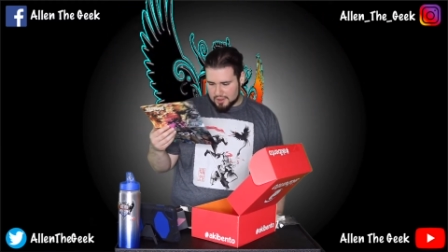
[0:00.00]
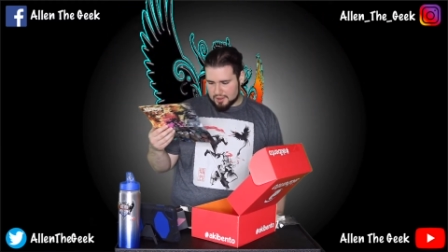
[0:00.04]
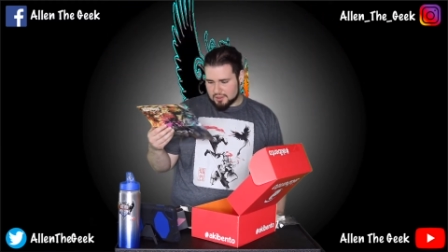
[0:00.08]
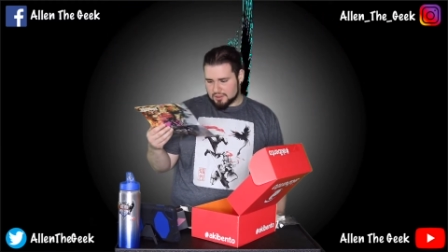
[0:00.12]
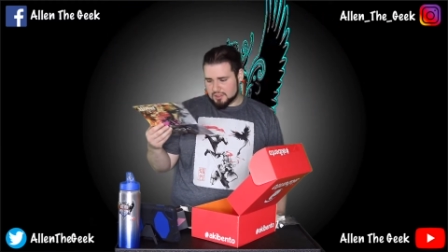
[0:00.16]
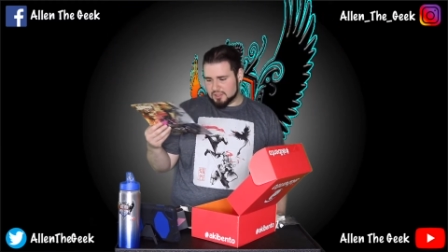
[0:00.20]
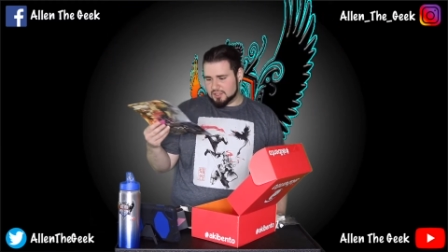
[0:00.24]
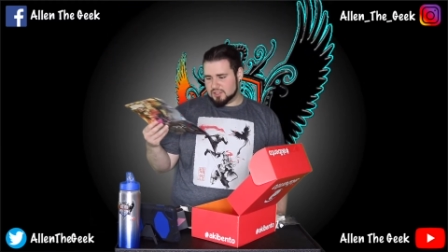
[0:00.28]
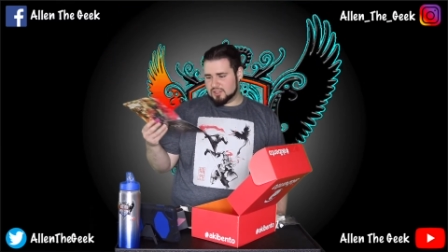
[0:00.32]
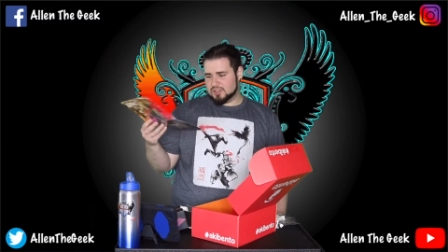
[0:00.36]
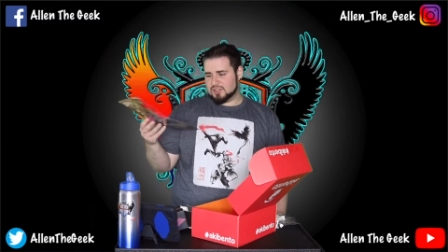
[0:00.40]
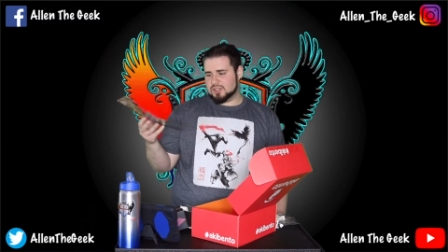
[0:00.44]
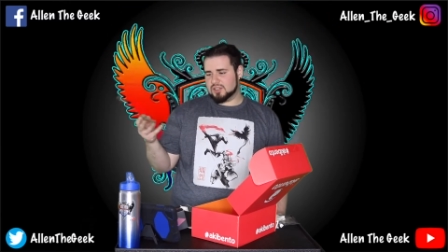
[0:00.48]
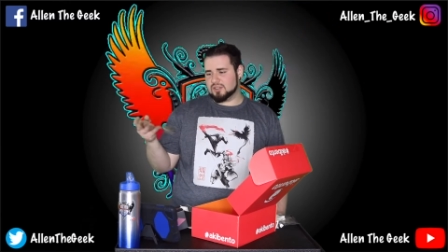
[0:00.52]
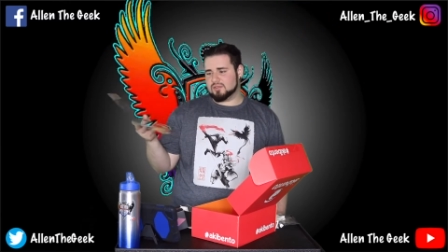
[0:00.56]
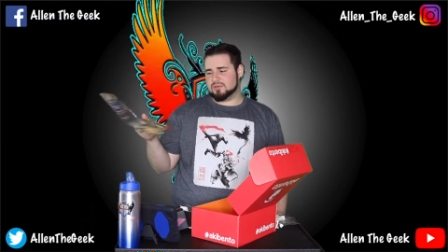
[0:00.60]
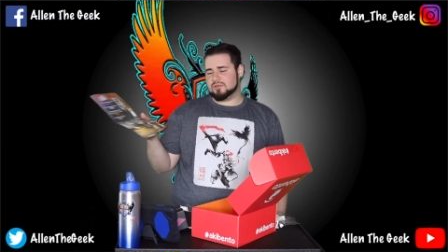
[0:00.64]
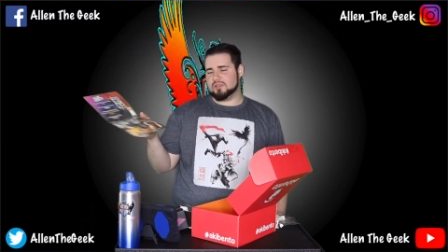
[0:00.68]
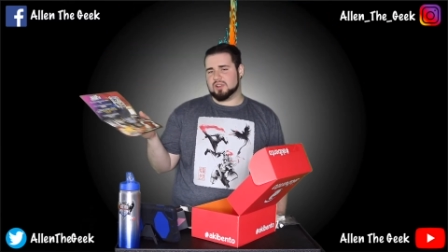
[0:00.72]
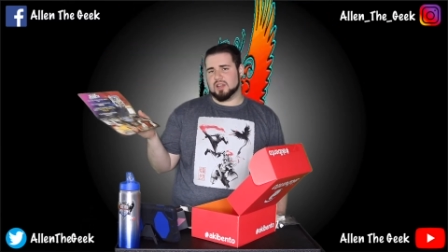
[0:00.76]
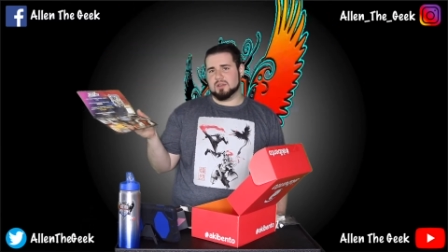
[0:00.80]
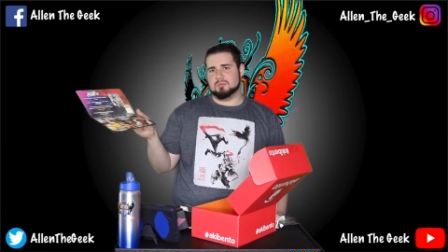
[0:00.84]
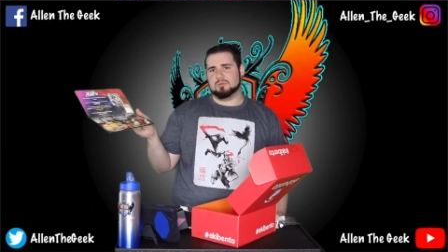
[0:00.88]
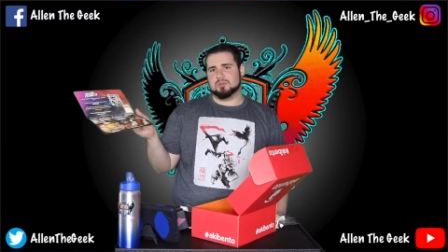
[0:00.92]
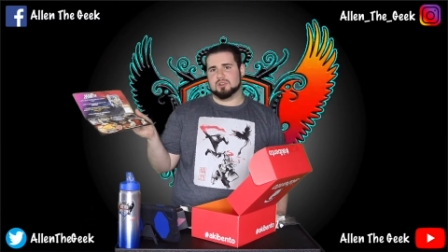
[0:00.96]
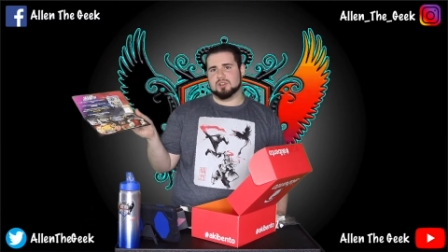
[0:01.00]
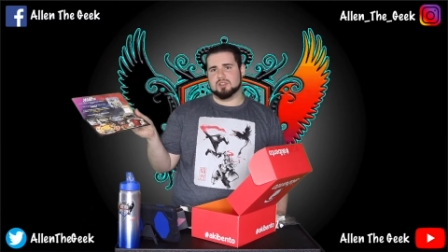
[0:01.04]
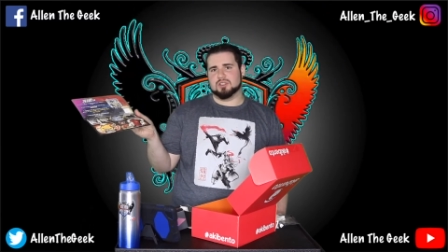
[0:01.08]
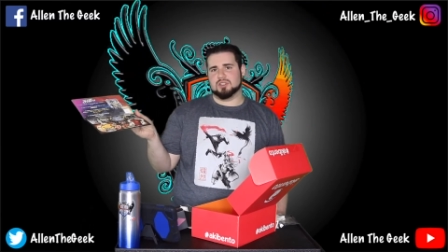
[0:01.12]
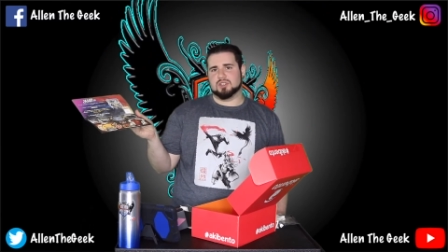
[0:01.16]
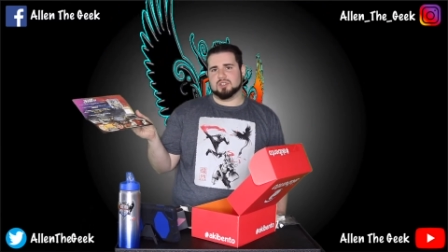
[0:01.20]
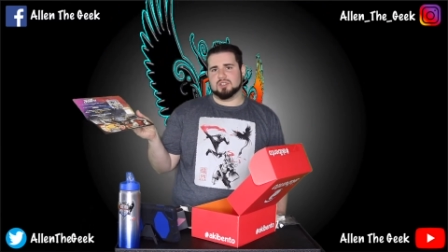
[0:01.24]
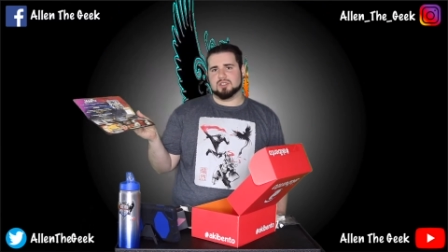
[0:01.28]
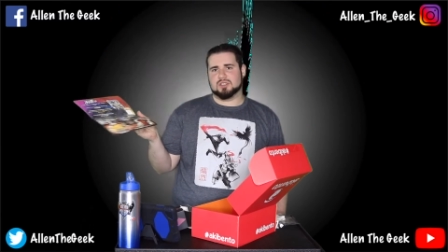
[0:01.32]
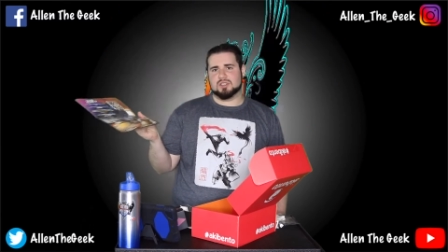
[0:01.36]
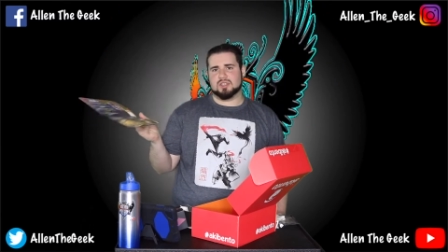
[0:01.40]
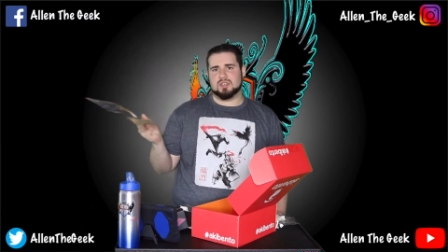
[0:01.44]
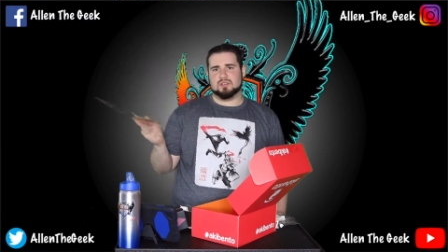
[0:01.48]
It just says flame plush. It
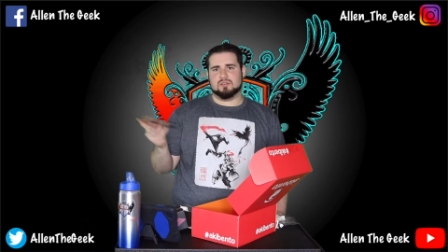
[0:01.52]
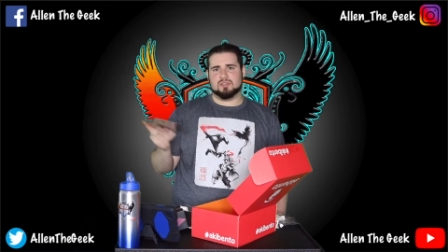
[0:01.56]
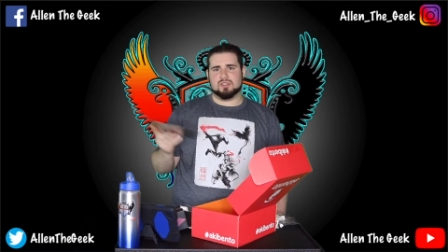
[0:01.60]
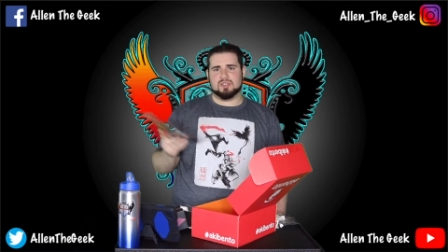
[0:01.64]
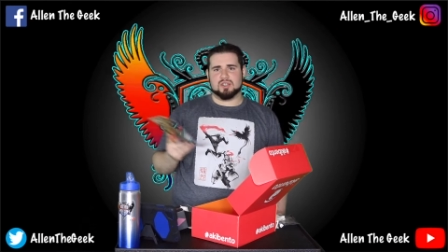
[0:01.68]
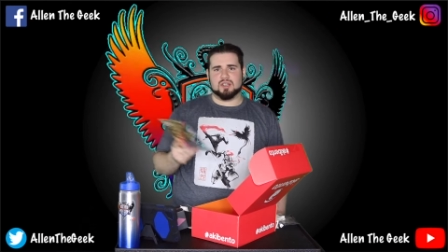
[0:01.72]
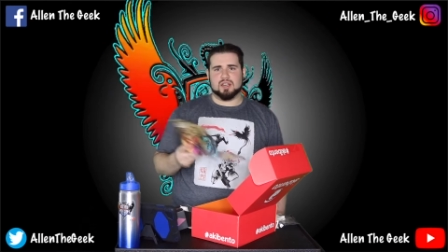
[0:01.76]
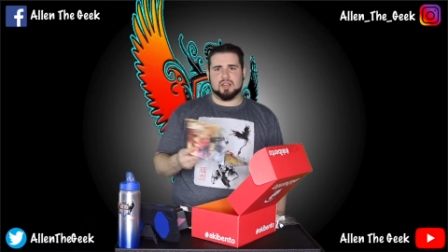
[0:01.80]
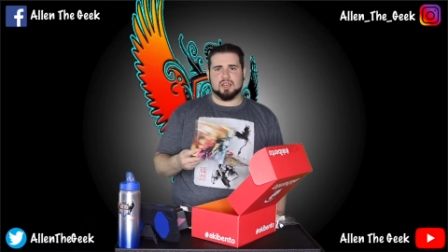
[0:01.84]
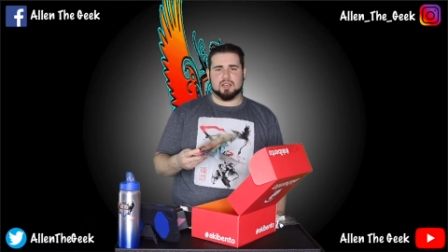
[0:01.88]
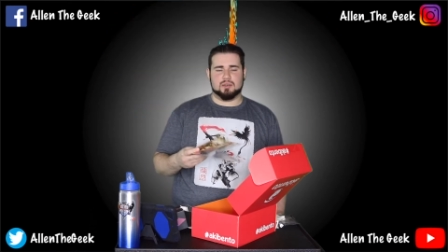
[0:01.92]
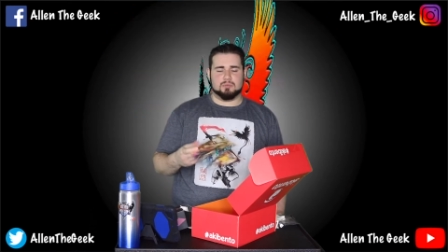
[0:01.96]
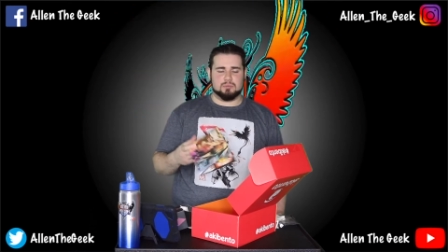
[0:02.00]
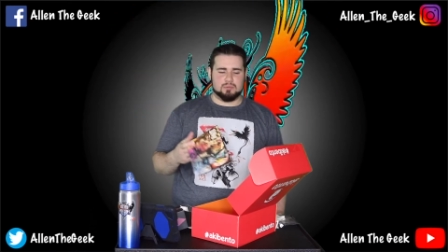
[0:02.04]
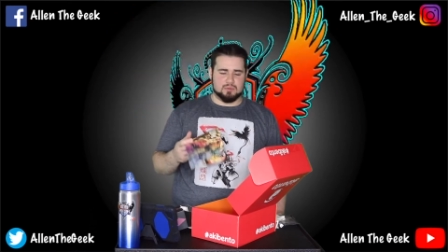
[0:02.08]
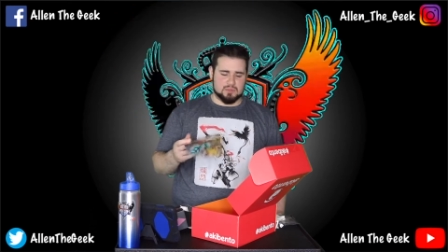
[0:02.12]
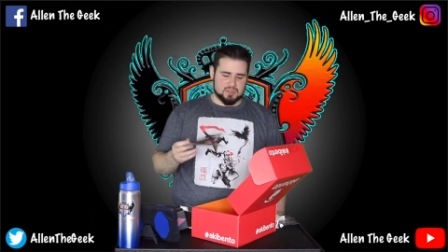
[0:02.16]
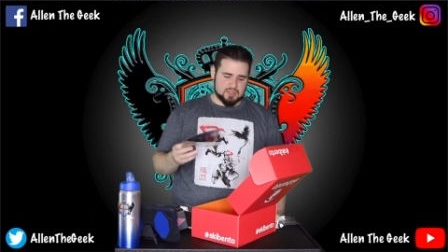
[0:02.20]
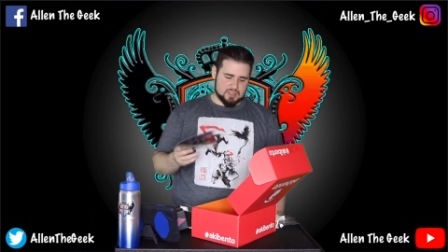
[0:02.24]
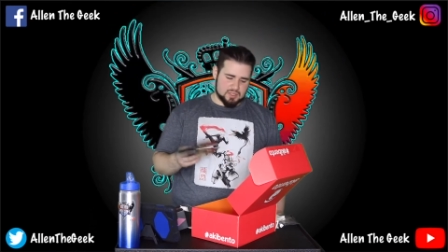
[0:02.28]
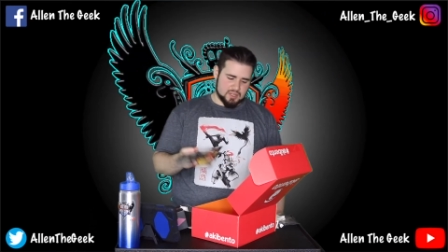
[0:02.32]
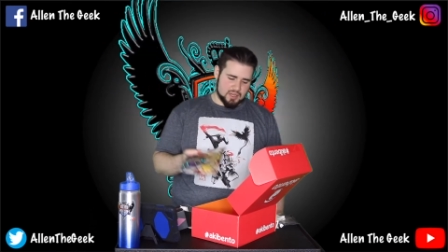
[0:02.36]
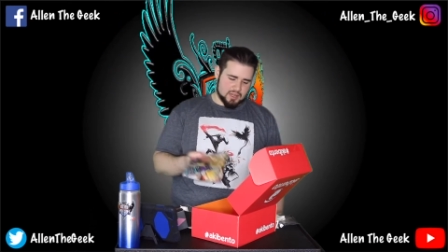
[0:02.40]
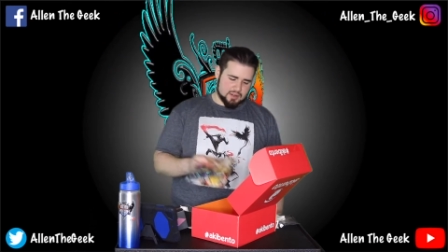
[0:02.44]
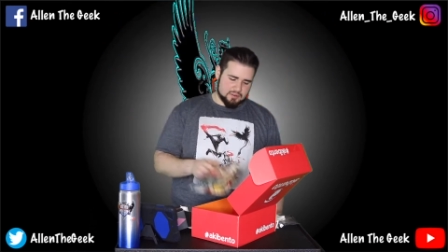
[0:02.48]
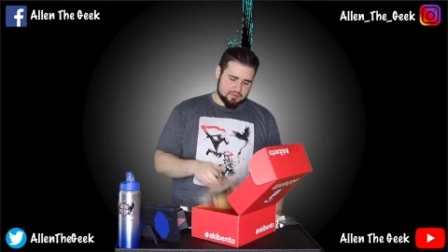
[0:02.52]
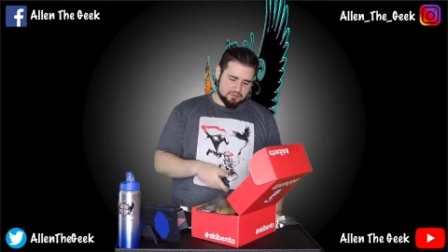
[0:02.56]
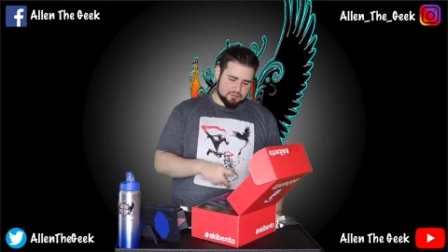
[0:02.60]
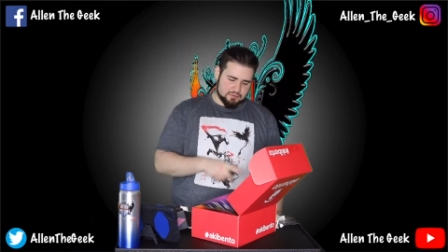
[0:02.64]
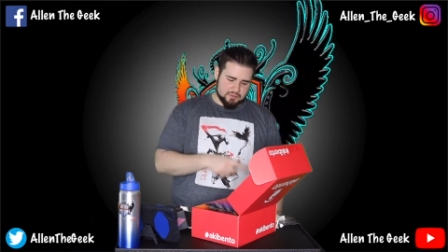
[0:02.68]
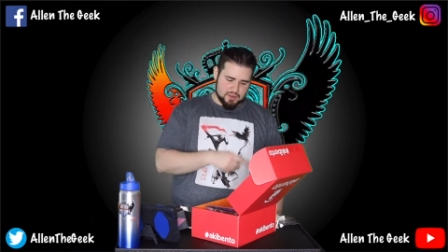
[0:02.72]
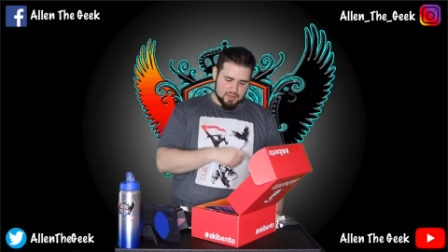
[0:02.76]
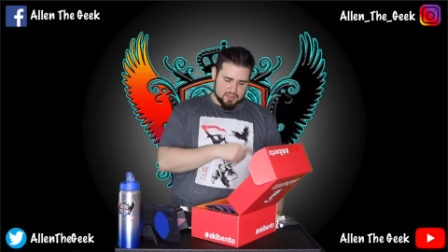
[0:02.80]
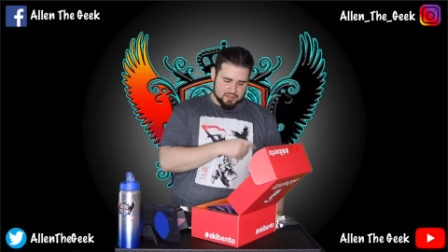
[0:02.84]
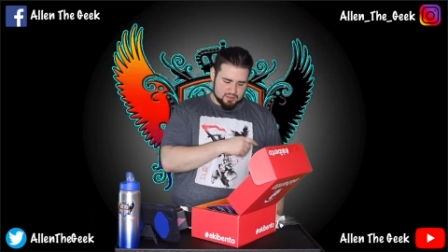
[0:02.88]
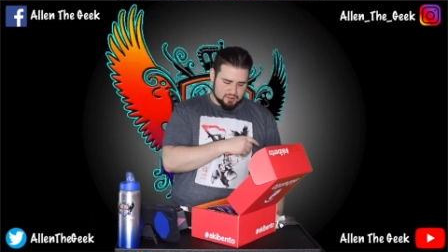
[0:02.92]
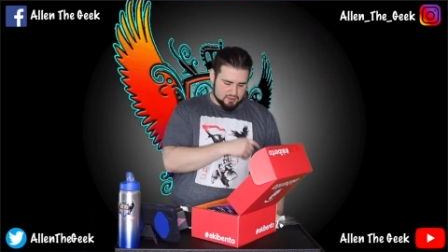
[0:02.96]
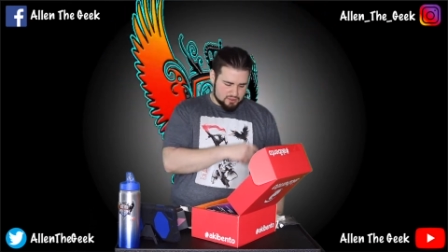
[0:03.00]
doesn't give us a name. Sad
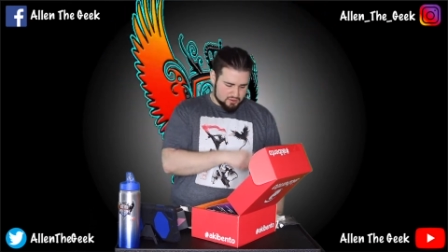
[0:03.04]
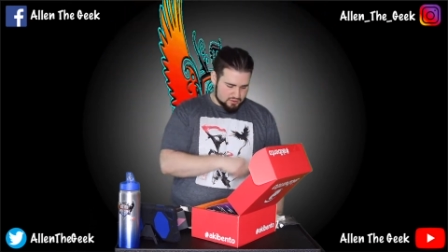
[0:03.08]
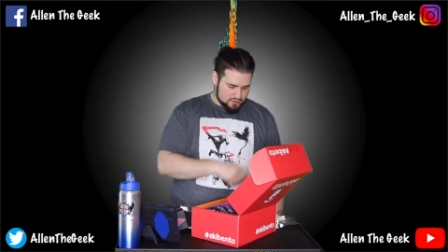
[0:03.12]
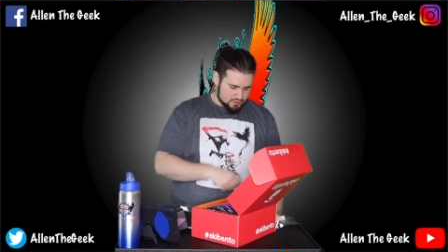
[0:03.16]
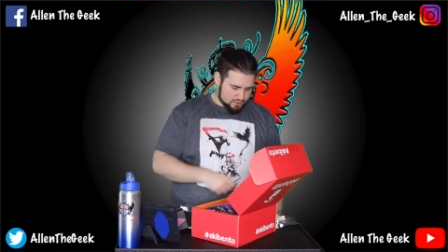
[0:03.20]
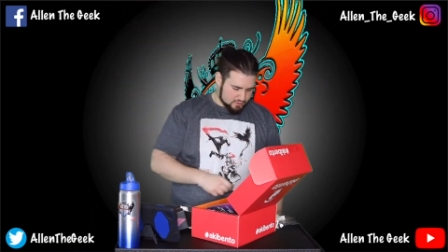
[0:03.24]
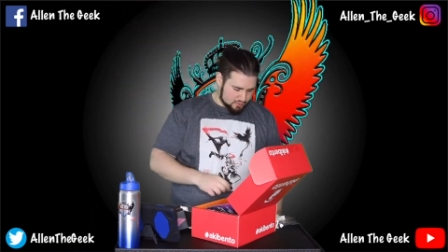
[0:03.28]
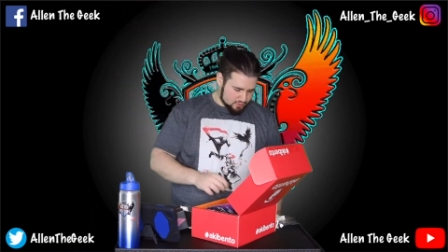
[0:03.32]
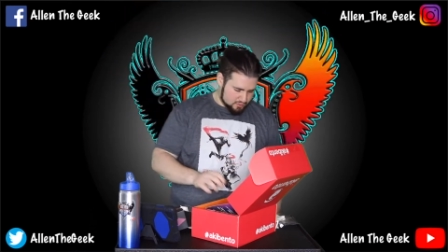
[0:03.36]
face.